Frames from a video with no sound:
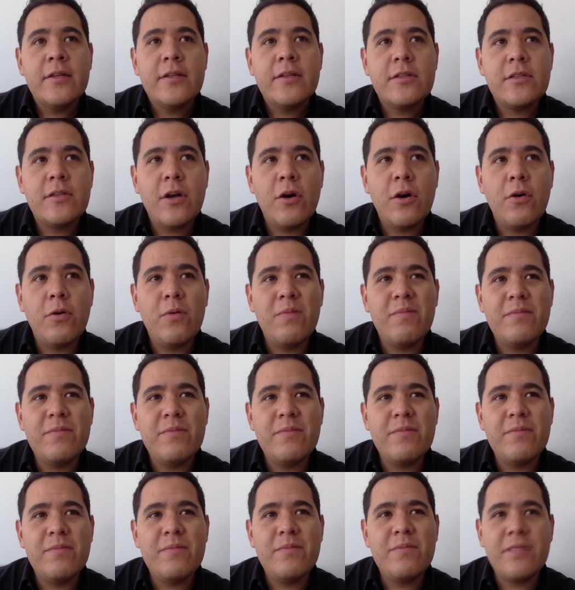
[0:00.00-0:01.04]
So
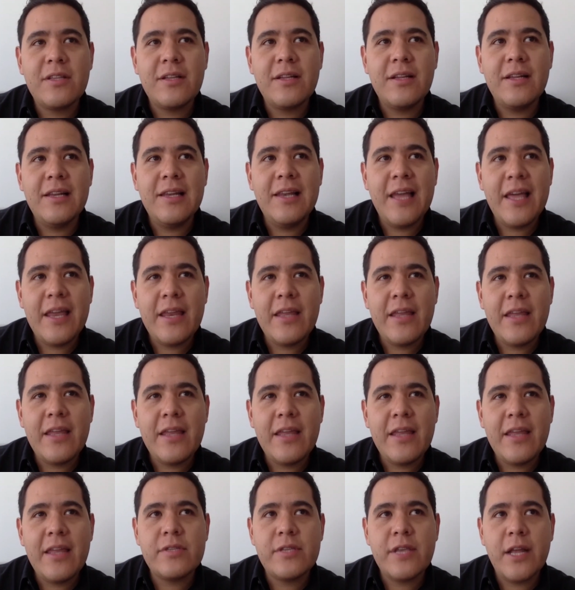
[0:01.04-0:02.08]
just letting
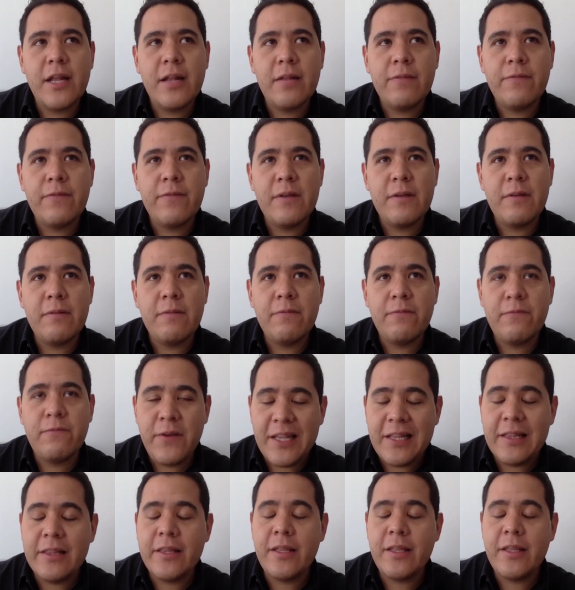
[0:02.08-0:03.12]
yourself
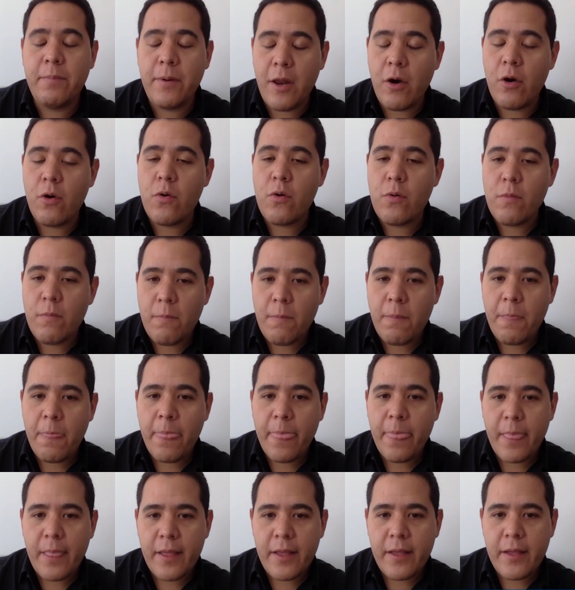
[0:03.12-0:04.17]
feel the blow,
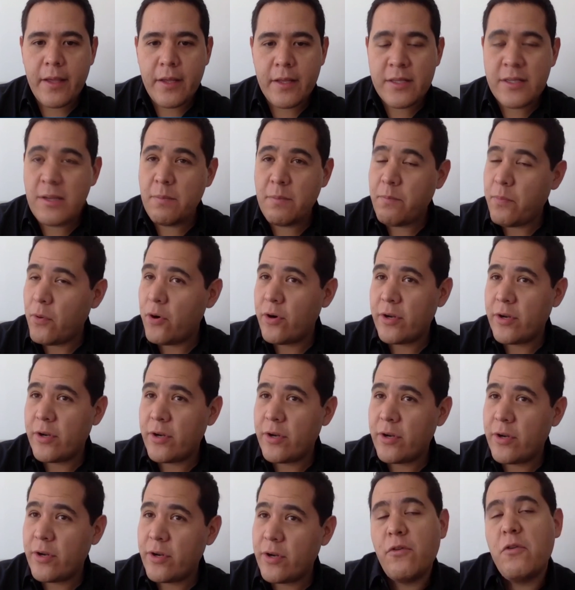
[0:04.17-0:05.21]
it's
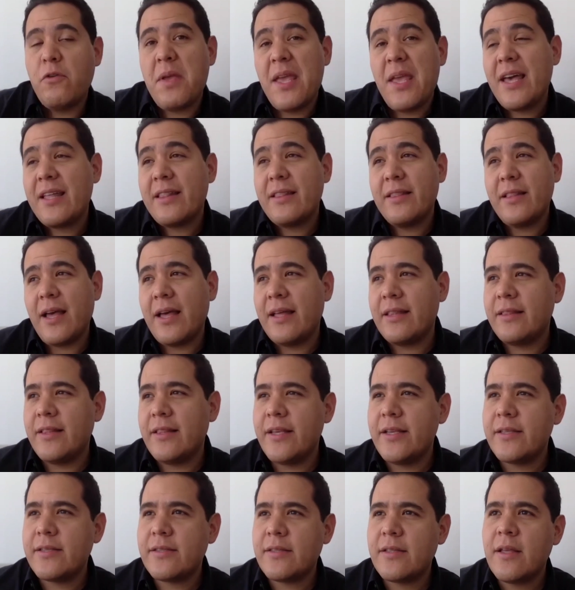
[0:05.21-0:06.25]
important for me at
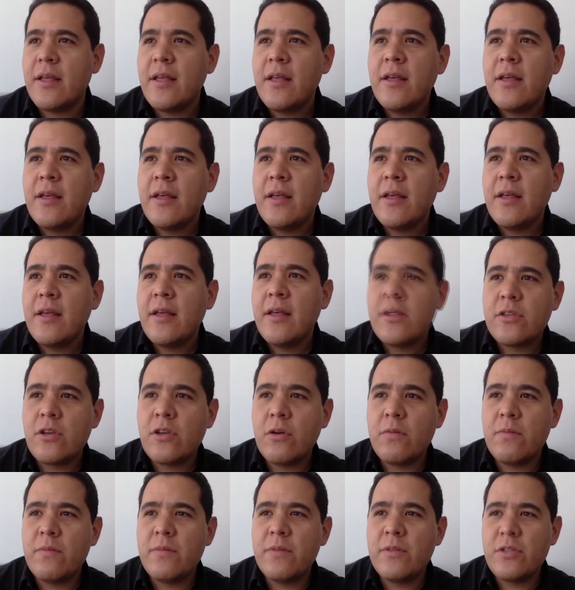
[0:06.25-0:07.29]
least.
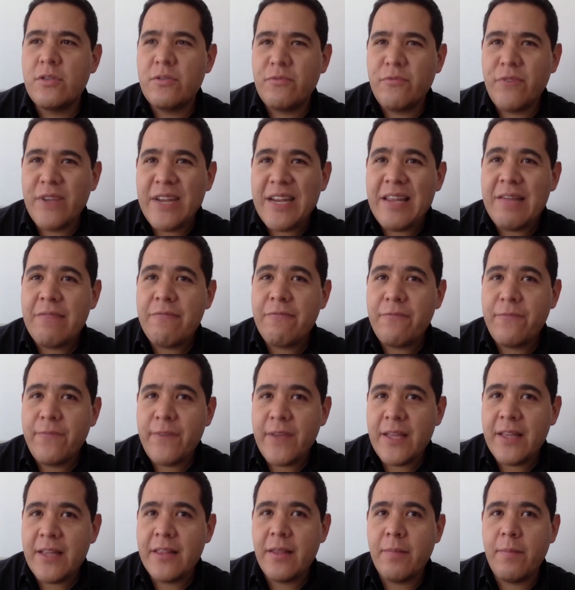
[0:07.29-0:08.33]
So you really
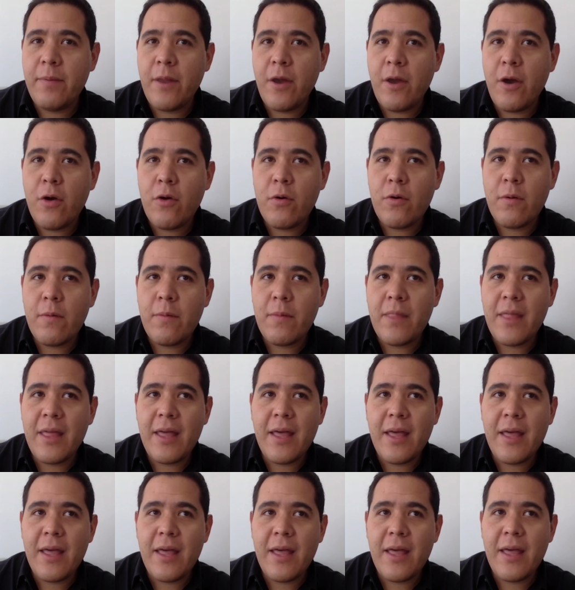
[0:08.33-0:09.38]
feel the blow
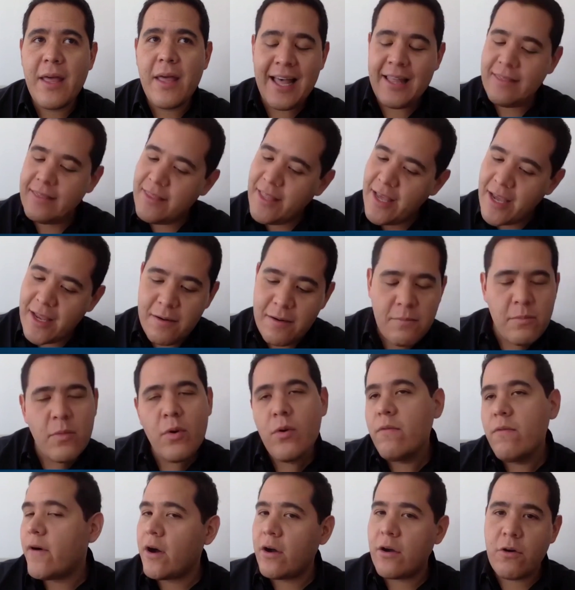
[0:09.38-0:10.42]
and then
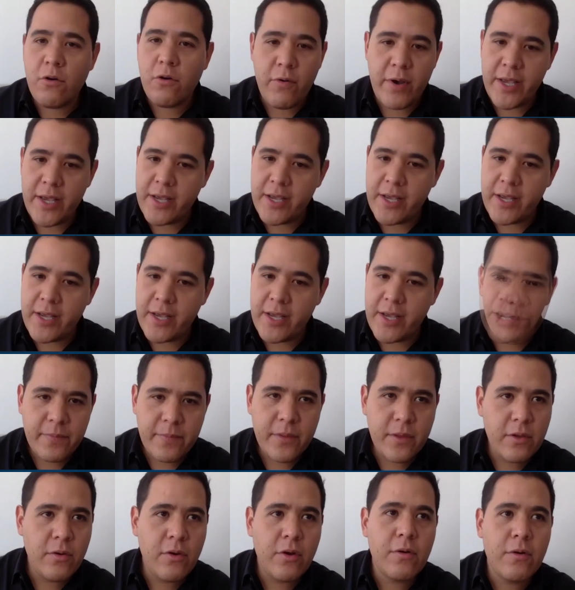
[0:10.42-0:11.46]
move on quickly,
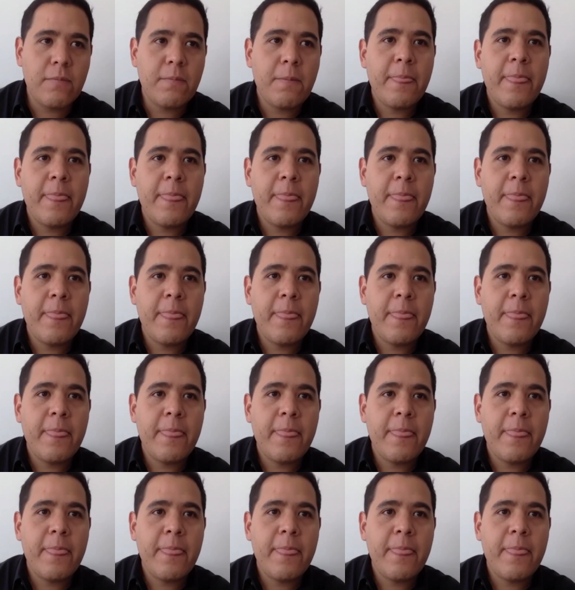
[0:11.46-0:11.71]
you know?